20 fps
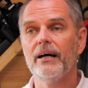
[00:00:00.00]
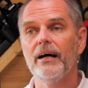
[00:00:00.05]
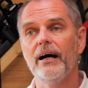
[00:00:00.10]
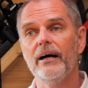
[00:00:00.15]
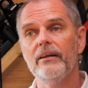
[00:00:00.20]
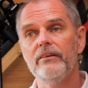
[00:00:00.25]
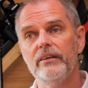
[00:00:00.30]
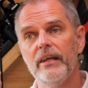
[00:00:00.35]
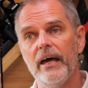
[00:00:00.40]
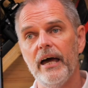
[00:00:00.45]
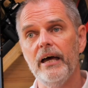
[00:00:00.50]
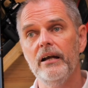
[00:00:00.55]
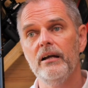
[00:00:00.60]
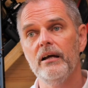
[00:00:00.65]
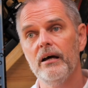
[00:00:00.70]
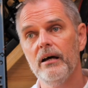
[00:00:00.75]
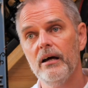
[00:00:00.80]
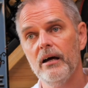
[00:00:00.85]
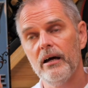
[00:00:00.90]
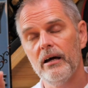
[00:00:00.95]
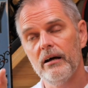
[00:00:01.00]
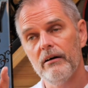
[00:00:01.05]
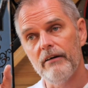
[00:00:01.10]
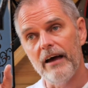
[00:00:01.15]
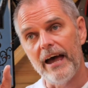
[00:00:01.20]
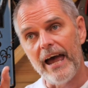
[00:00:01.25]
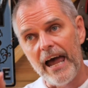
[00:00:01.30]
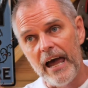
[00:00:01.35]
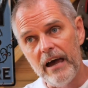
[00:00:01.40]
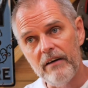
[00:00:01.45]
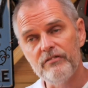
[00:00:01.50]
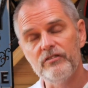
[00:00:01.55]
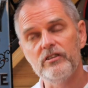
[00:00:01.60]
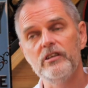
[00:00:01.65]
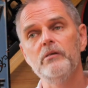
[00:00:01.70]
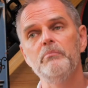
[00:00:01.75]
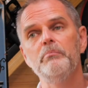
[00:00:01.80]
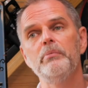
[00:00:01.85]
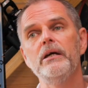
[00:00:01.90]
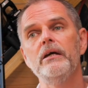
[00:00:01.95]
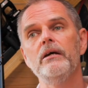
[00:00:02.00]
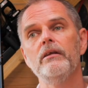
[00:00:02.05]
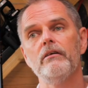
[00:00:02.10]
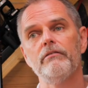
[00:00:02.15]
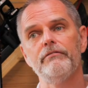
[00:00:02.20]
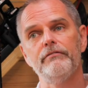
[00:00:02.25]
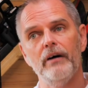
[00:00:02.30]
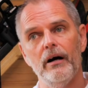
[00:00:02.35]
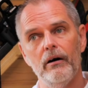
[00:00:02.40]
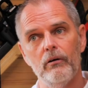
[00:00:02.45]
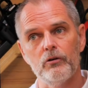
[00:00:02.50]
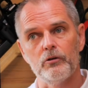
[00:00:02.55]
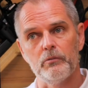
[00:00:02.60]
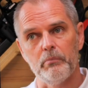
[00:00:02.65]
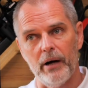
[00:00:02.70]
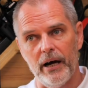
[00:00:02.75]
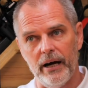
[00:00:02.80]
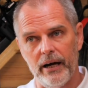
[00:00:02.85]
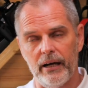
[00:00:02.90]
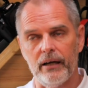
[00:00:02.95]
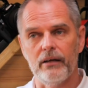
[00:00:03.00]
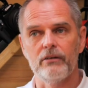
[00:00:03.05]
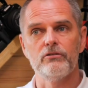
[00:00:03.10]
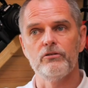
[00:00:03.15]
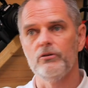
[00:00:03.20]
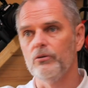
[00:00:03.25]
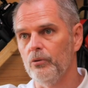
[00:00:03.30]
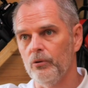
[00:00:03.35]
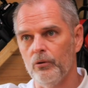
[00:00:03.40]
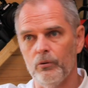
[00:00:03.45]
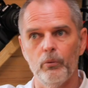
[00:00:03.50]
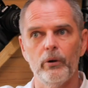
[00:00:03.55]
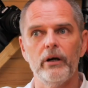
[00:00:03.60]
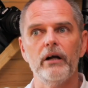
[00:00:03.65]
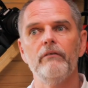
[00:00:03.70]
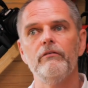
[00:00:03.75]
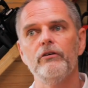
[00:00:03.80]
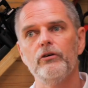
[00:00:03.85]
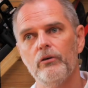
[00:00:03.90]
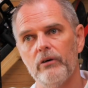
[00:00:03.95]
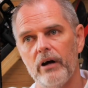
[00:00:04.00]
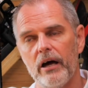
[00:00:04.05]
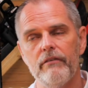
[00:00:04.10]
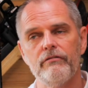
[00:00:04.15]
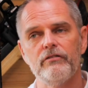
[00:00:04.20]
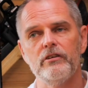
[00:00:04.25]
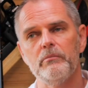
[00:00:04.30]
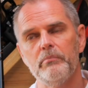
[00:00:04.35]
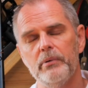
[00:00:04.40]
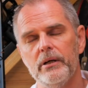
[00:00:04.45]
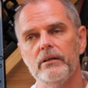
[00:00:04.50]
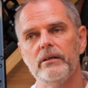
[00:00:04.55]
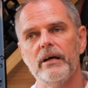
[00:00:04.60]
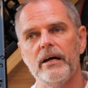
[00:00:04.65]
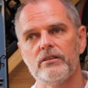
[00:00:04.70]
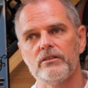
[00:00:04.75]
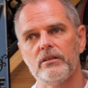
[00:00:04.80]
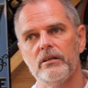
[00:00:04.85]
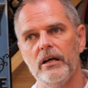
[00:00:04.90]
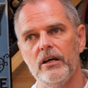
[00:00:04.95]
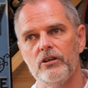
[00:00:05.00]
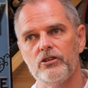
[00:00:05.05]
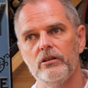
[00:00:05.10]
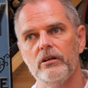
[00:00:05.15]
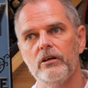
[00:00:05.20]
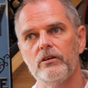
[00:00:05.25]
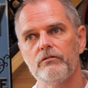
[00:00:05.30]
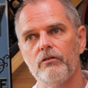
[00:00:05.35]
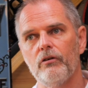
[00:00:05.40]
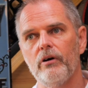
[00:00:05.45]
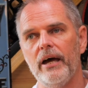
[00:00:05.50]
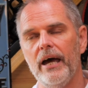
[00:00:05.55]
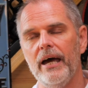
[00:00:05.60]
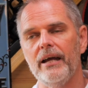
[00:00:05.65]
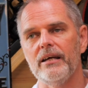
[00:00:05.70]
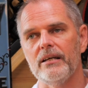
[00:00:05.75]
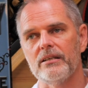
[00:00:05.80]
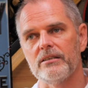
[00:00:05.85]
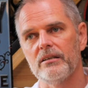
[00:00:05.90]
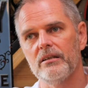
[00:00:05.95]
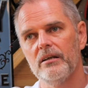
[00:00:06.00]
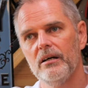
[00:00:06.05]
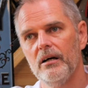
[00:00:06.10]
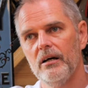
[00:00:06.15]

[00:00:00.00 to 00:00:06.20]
and then FTP the files back to whatever your FTP destination is for edit.